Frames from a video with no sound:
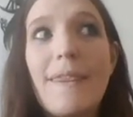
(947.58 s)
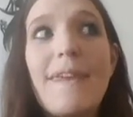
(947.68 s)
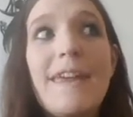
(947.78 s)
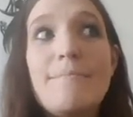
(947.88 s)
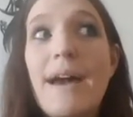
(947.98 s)

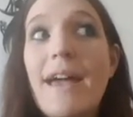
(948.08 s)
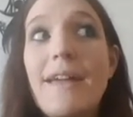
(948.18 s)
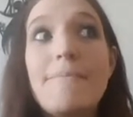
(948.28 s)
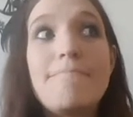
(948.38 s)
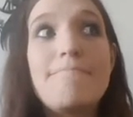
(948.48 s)
in
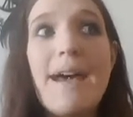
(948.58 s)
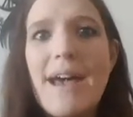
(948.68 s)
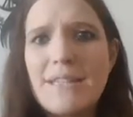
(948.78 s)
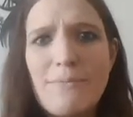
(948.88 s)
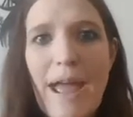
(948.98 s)
my
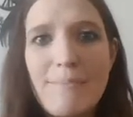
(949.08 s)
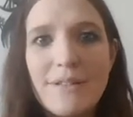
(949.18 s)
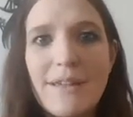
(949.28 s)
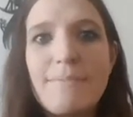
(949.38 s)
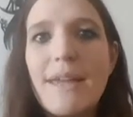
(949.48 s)
mass
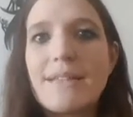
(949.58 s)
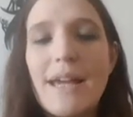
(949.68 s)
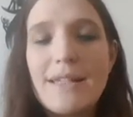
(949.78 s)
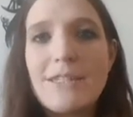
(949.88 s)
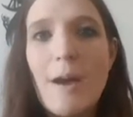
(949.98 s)
rambling, because
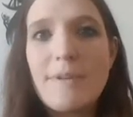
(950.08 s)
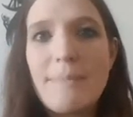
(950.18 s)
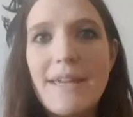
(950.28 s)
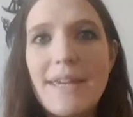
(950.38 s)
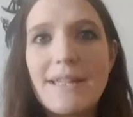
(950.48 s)
I stopped
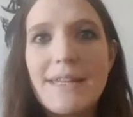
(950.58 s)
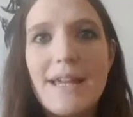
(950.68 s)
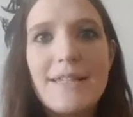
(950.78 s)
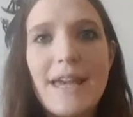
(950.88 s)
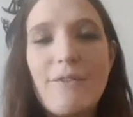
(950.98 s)
making
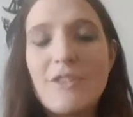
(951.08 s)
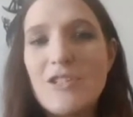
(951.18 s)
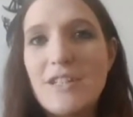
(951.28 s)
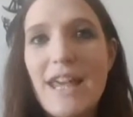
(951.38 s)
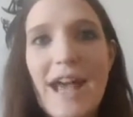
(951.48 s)
sense, I was
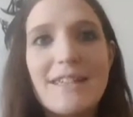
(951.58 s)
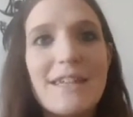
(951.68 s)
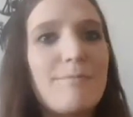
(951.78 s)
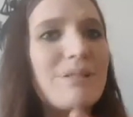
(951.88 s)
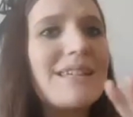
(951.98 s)
just
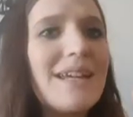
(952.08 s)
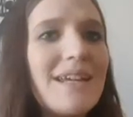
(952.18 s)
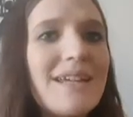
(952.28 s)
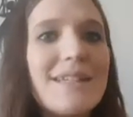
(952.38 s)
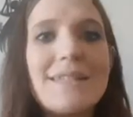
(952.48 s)
asking
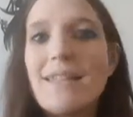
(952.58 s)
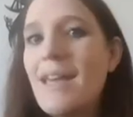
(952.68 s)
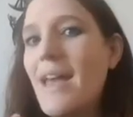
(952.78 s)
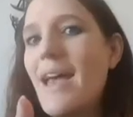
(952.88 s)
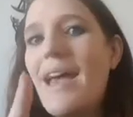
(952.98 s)
please,
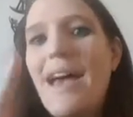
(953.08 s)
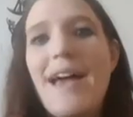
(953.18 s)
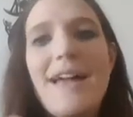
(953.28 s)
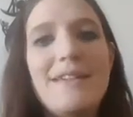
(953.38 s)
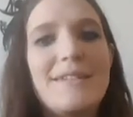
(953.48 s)

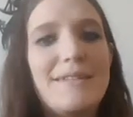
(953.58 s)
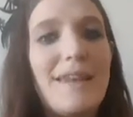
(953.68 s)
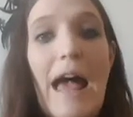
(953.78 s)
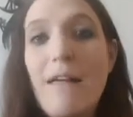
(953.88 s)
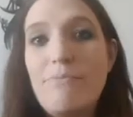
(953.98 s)
and
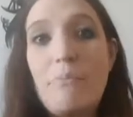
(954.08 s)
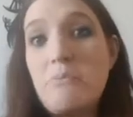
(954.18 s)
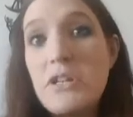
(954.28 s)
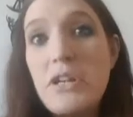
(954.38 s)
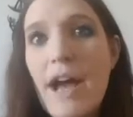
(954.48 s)

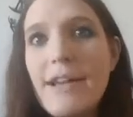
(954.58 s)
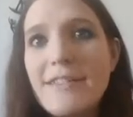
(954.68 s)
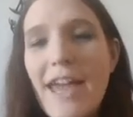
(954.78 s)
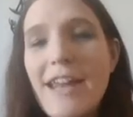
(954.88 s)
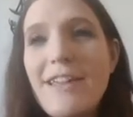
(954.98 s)
didn't
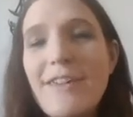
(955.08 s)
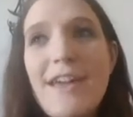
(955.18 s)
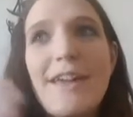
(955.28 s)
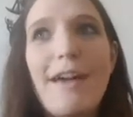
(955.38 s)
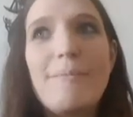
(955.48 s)
ask
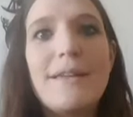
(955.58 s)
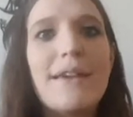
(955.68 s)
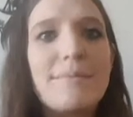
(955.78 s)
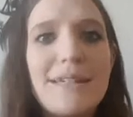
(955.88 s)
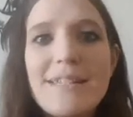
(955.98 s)
anything. I'd be
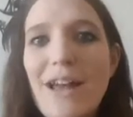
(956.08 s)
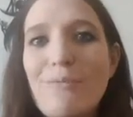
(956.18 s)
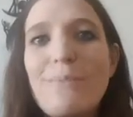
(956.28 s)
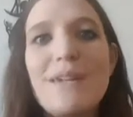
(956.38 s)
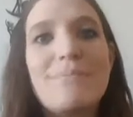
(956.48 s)
like, please help
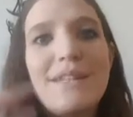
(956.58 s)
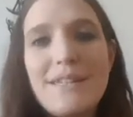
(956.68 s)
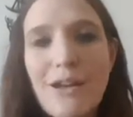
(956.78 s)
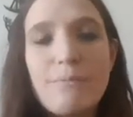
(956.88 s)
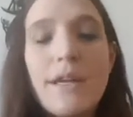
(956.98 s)
me, please
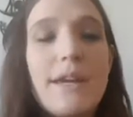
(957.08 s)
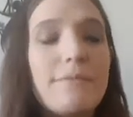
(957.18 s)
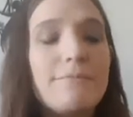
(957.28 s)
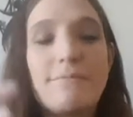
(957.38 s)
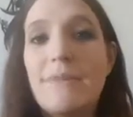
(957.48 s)
help me.
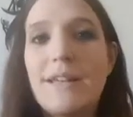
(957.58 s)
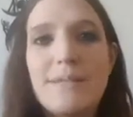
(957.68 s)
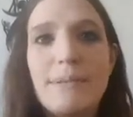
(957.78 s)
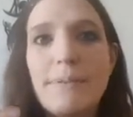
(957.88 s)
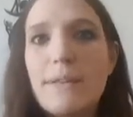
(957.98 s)
And my
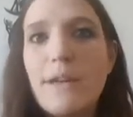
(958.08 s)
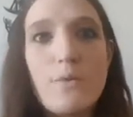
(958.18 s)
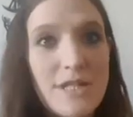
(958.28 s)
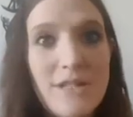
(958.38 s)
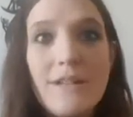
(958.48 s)
husband would be like,
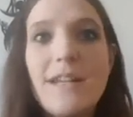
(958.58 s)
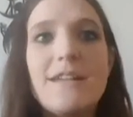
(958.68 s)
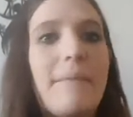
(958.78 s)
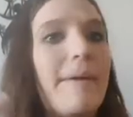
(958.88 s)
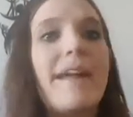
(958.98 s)
what do you need?
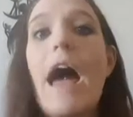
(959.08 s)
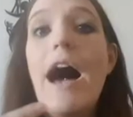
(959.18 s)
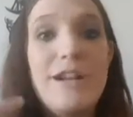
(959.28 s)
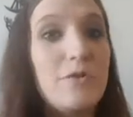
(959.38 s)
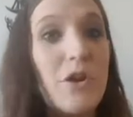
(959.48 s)
I'm like,
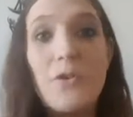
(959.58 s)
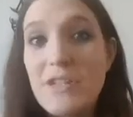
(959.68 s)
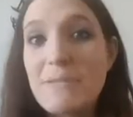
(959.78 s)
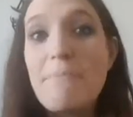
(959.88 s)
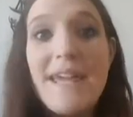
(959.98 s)
I don't know,
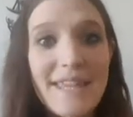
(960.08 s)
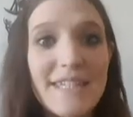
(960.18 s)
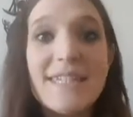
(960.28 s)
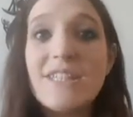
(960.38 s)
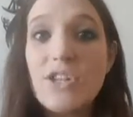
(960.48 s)
just make this
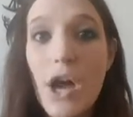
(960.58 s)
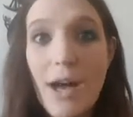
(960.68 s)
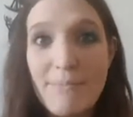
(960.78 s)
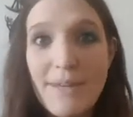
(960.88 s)
stop.